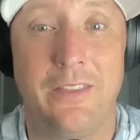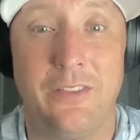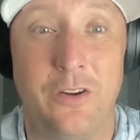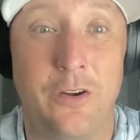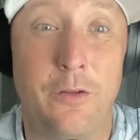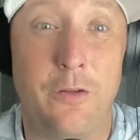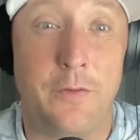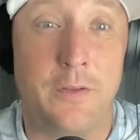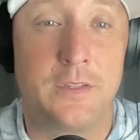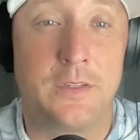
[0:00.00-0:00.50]
and
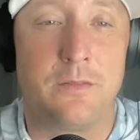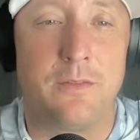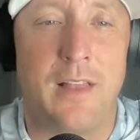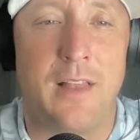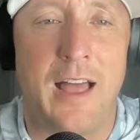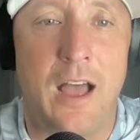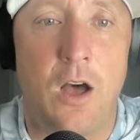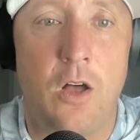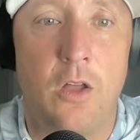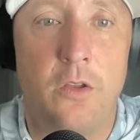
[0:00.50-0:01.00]
they're
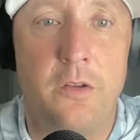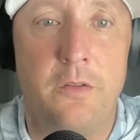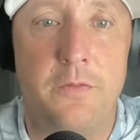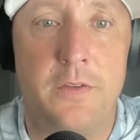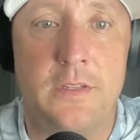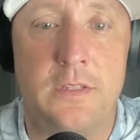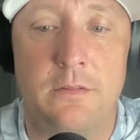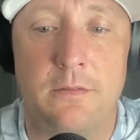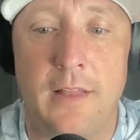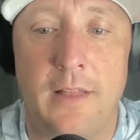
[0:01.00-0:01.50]
all
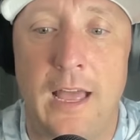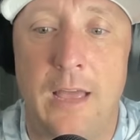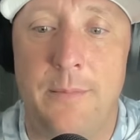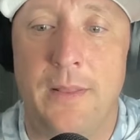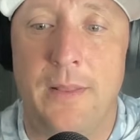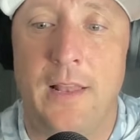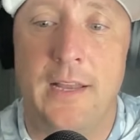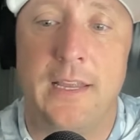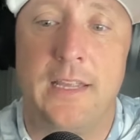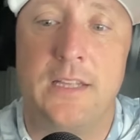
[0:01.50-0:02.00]
defensive
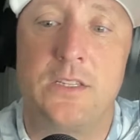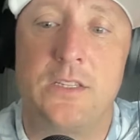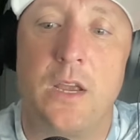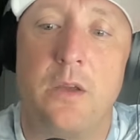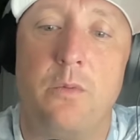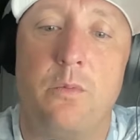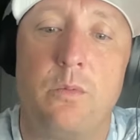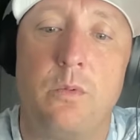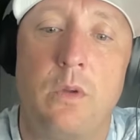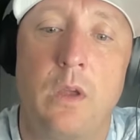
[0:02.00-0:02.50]
linemen. Like, it's
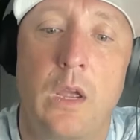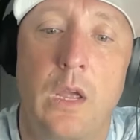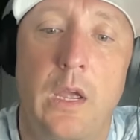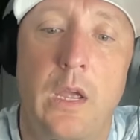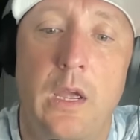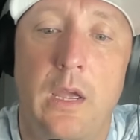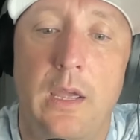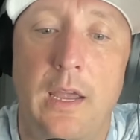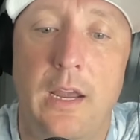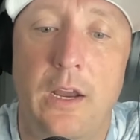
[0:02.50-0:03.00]
a
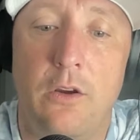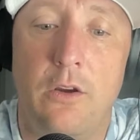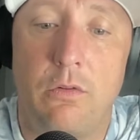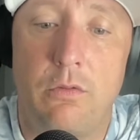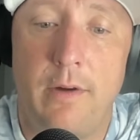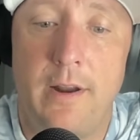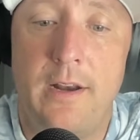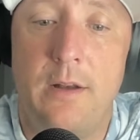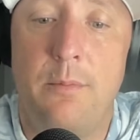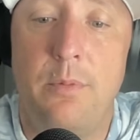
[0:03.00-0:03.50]

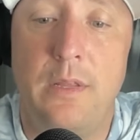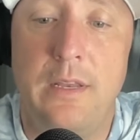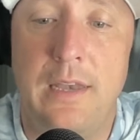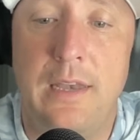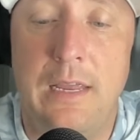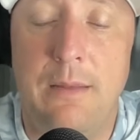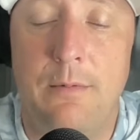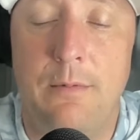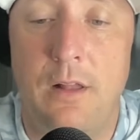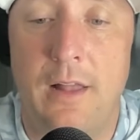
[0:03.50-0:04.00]
incredibly
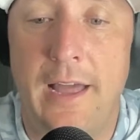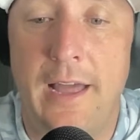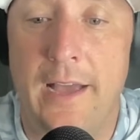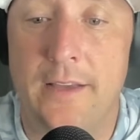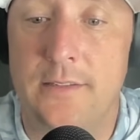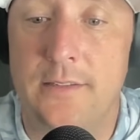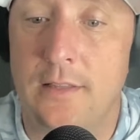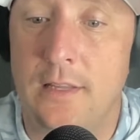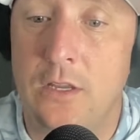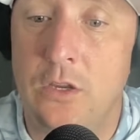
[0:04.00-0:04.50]
deep
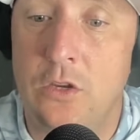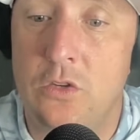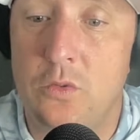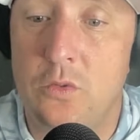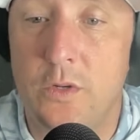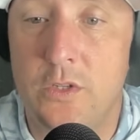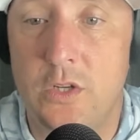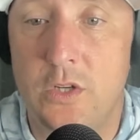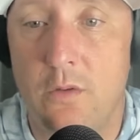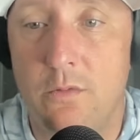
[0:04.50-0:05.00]
class. And then you
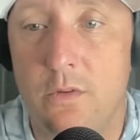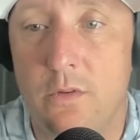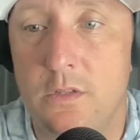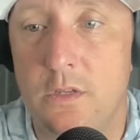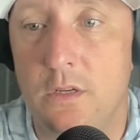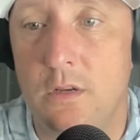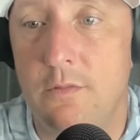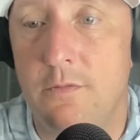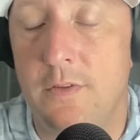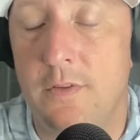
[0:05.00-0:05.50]
switch over
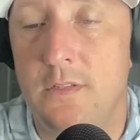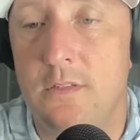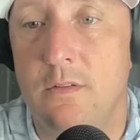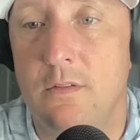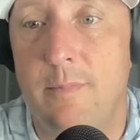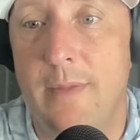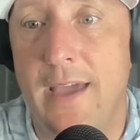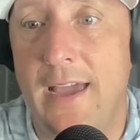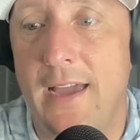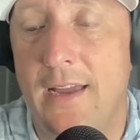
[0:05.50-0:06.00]
to
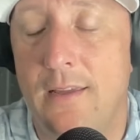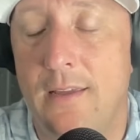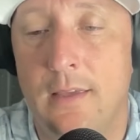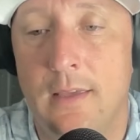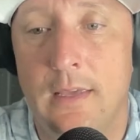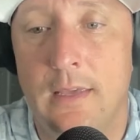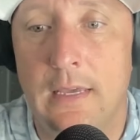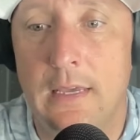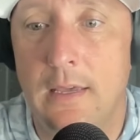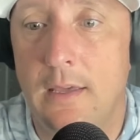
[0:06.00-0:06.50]
defensive back,
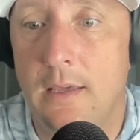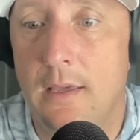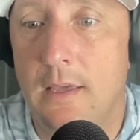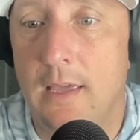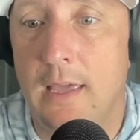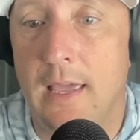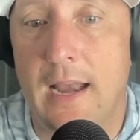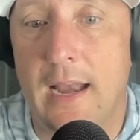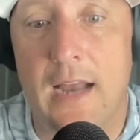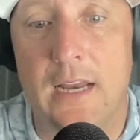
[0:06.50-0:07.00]

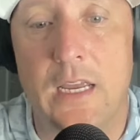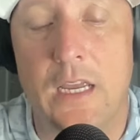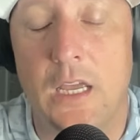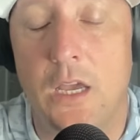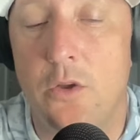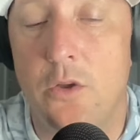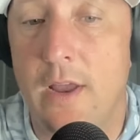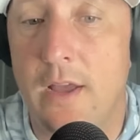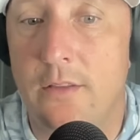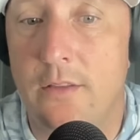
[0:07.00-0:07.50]
and I can
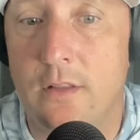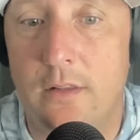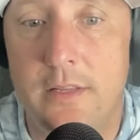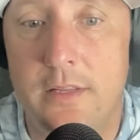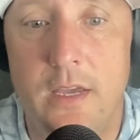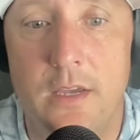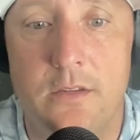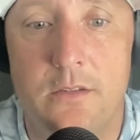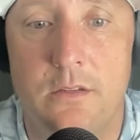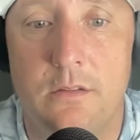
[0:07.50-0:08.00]
go down the
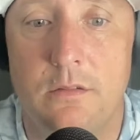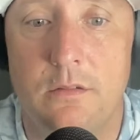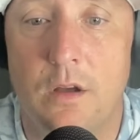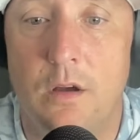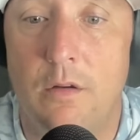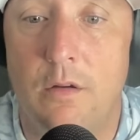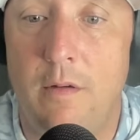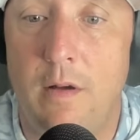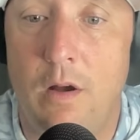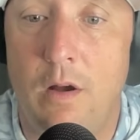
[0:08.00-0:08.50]
list of
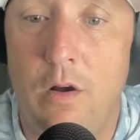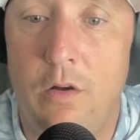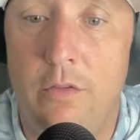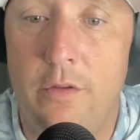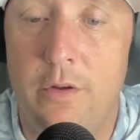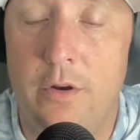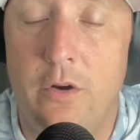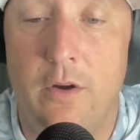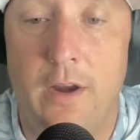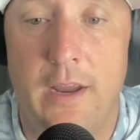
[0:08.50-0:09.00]
all
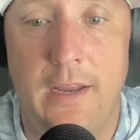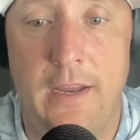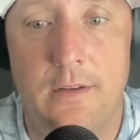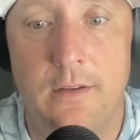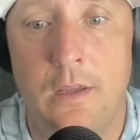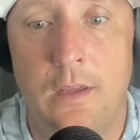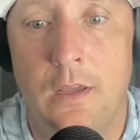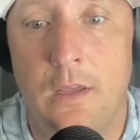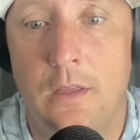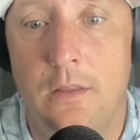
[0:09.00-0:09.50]
the great,
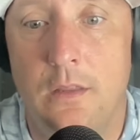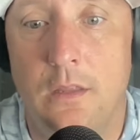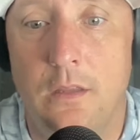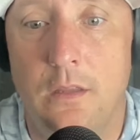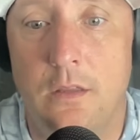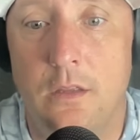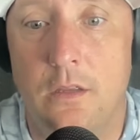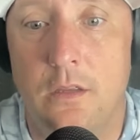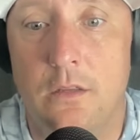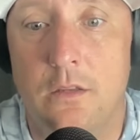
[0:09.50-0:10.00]

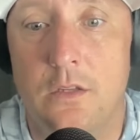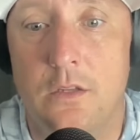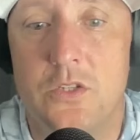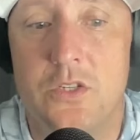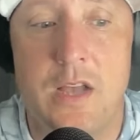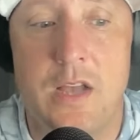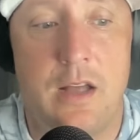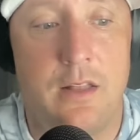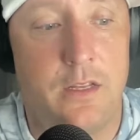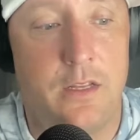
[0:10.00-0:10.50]
the
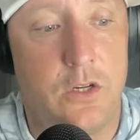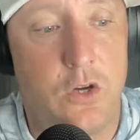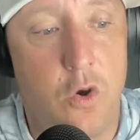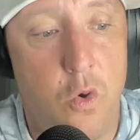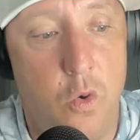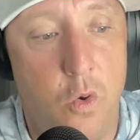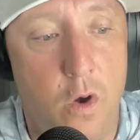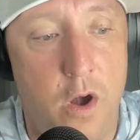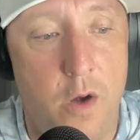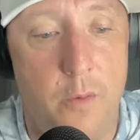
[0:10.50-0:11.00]
solid
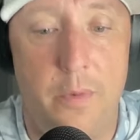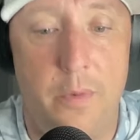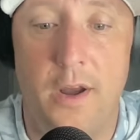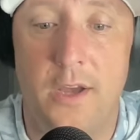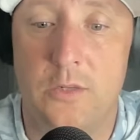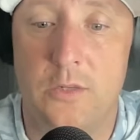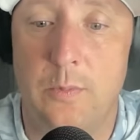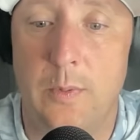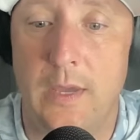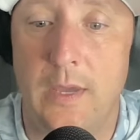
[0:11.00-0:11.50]
corner
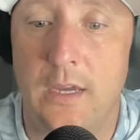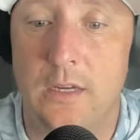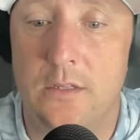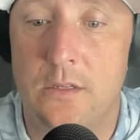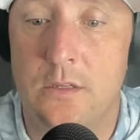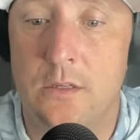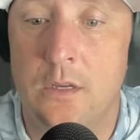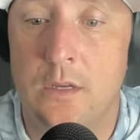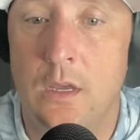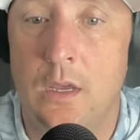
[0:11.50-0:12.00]

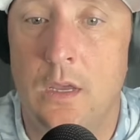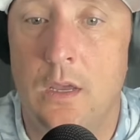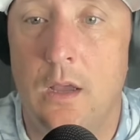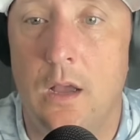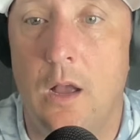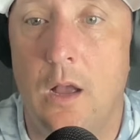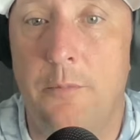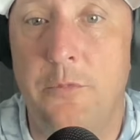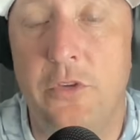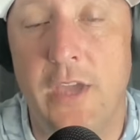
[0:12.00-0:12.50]
prospects.
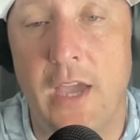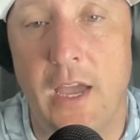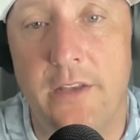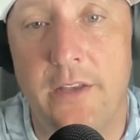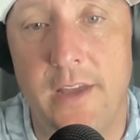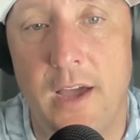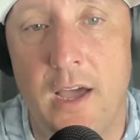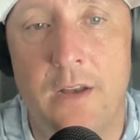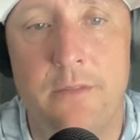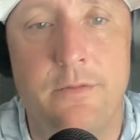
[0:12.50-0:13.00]
You got
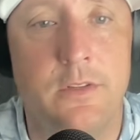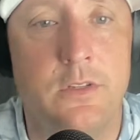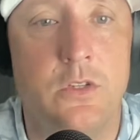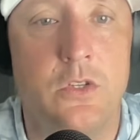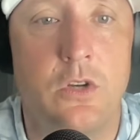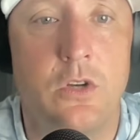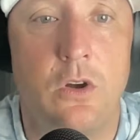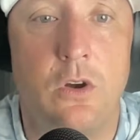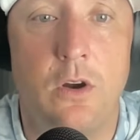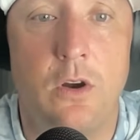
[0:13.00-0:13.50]
Donovan
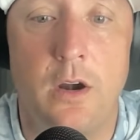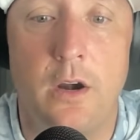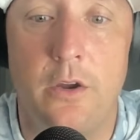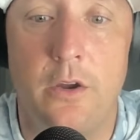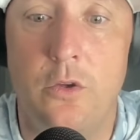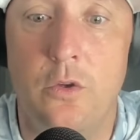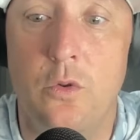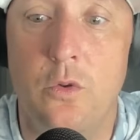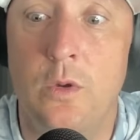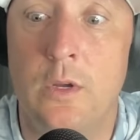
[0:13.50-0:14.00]
Starr,
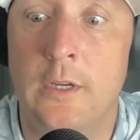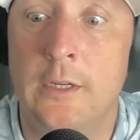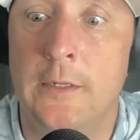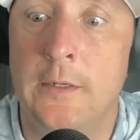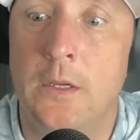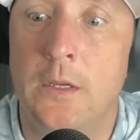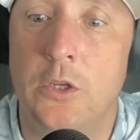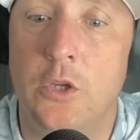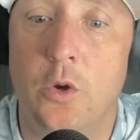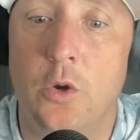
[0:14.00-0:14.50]
who
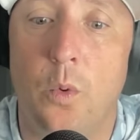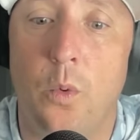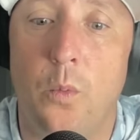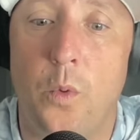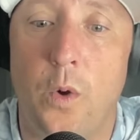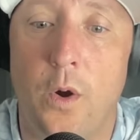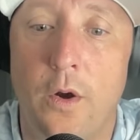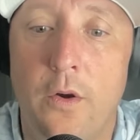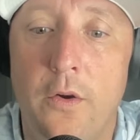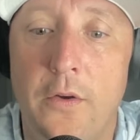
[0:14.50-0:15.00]
you're
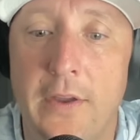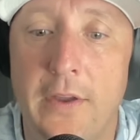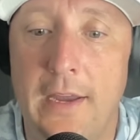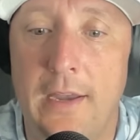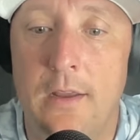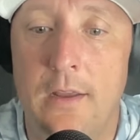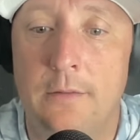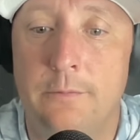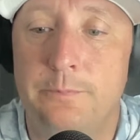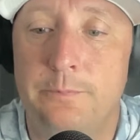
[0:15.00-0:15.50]

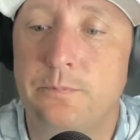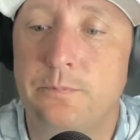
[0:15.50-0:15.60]
worried